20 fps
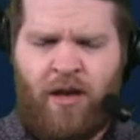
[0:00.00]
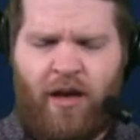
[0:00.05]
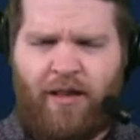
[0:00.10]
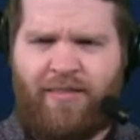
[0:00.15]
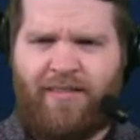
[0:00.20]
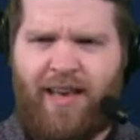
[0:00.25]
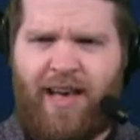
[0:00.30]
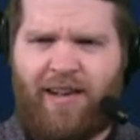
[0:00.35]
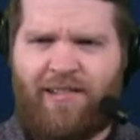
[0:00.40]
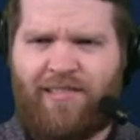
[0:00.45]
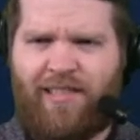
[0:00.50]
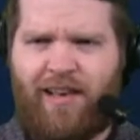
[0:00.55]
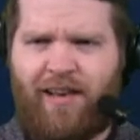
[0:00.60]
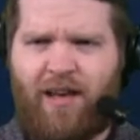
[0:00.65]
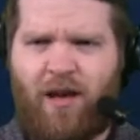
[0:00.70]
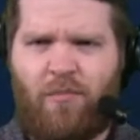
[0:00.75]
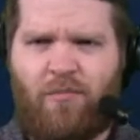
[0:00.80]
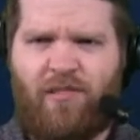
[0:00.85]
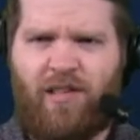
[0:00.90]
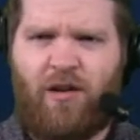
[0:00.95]
a text that
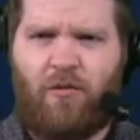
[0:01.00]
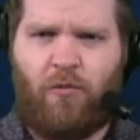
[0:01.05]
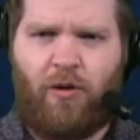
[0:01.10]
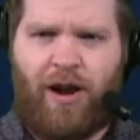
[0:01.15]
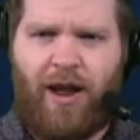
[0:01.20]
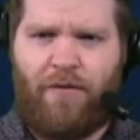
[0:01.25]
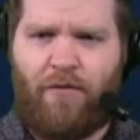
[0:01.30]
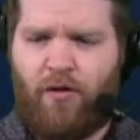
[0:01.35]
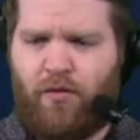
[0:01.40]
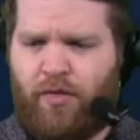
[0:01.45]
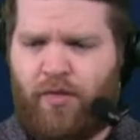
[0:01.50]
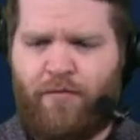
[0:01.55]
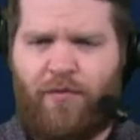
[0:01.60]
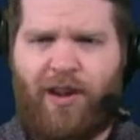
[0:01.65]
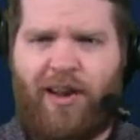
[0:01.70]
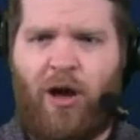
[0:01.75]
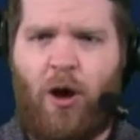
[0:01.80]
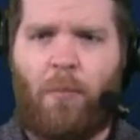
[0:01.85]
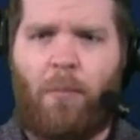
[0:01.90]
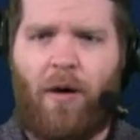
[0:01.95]
comes in, whatever, the
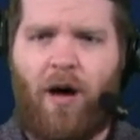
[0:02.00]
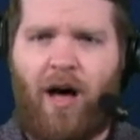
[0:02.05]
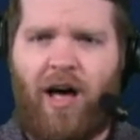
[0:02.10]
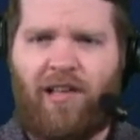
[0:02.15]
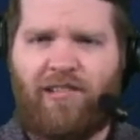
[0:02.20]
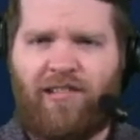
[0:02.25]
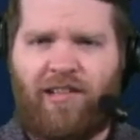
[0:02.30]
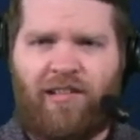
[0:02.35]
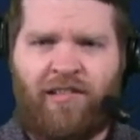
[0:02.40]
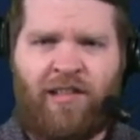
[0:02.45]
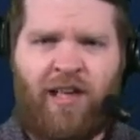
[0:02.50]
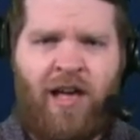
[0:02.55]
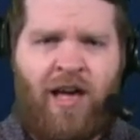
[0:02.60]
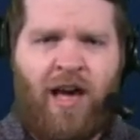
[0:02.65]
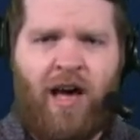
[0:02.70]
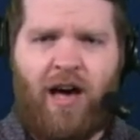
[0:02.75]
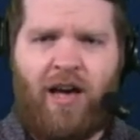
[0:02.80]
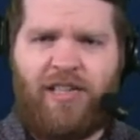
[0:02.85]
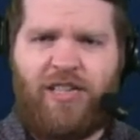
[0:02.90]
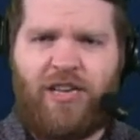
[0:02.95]
video pauses.
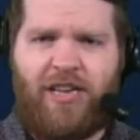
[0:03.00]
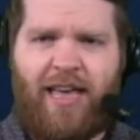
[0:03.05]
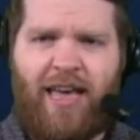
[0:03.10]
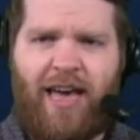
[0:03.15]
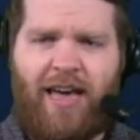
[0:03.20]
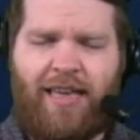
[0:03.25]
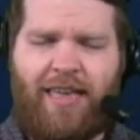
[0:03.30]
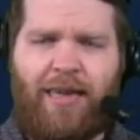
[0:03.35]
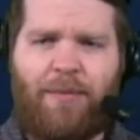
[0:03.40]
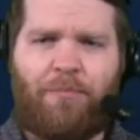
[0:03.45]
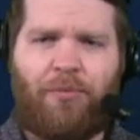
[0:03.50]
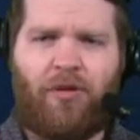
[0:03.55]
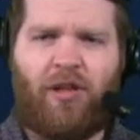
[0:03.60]
You can't keep